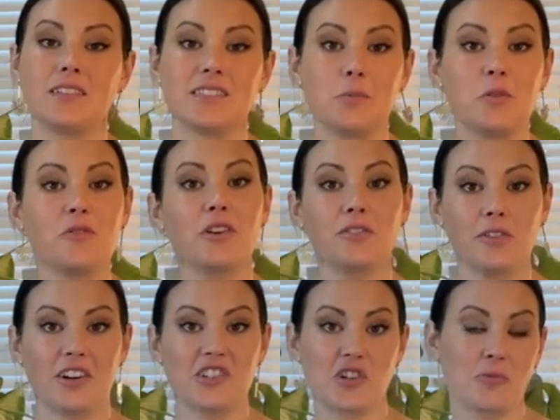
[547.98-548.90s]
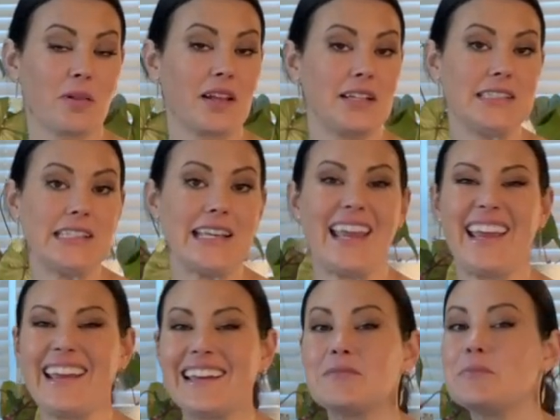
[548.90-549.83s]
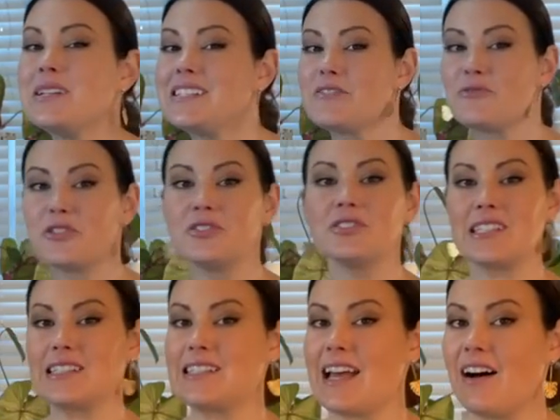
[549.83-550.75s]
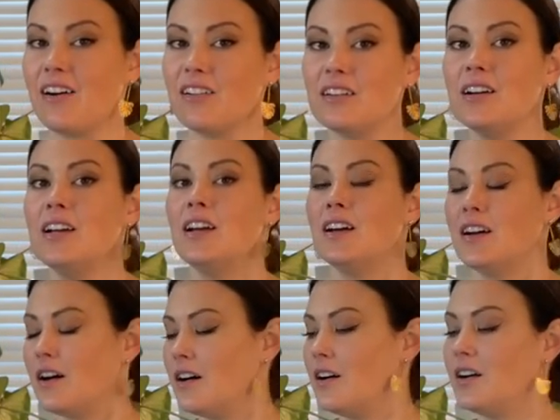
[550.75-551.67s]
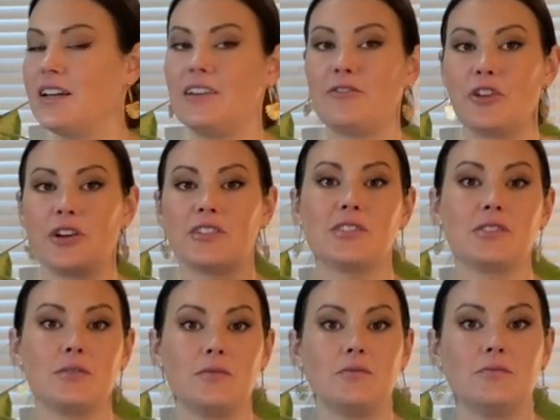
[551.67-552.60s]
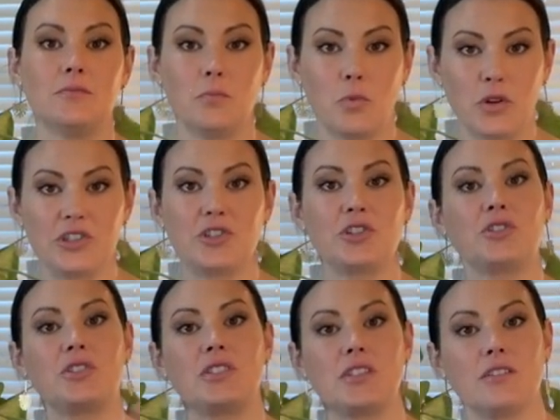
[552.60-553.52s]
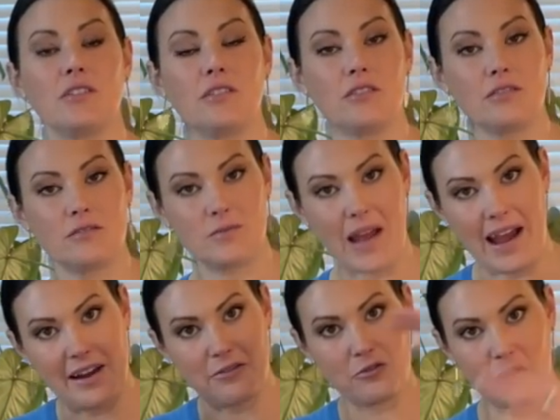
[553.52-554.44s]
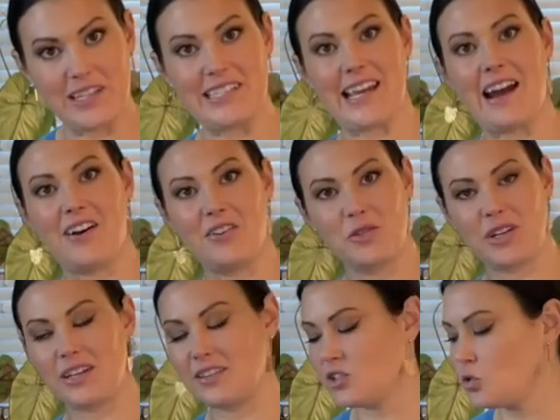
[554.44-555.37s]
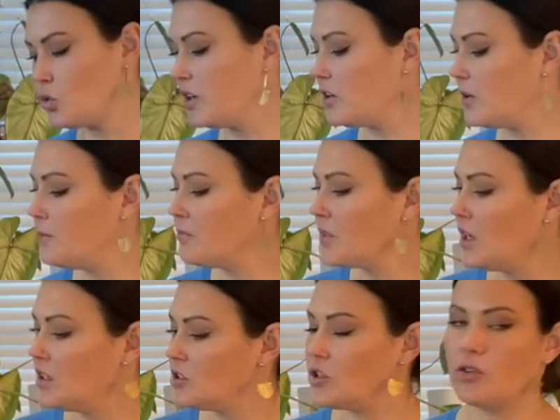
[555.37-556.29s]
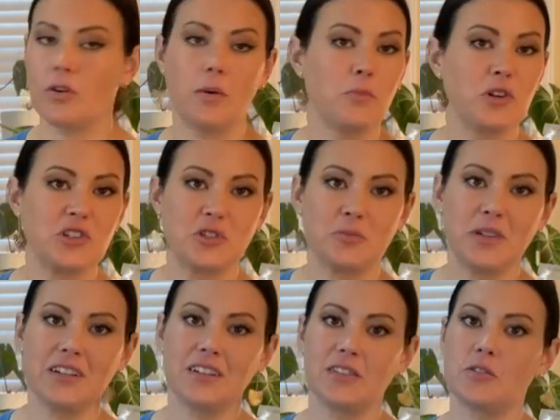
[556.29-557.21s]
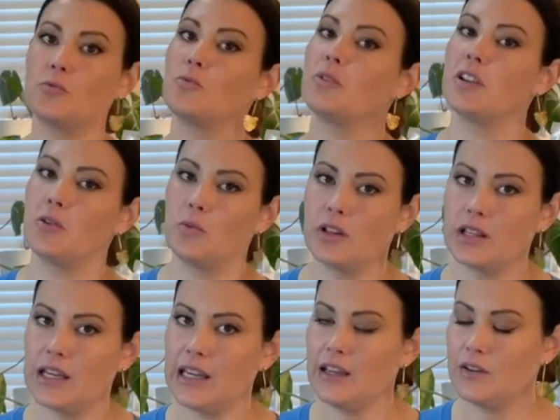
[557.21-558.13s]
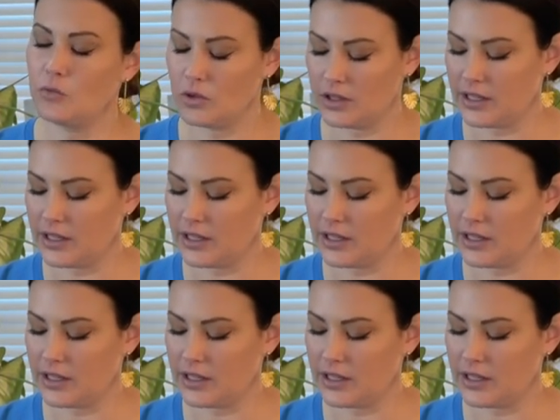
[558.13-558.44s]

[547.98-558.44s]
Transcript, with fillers: some of our larger plants, it can be difficult to tell uh, if there's moisture still halfway down in the soil. So moisture meter really, really, really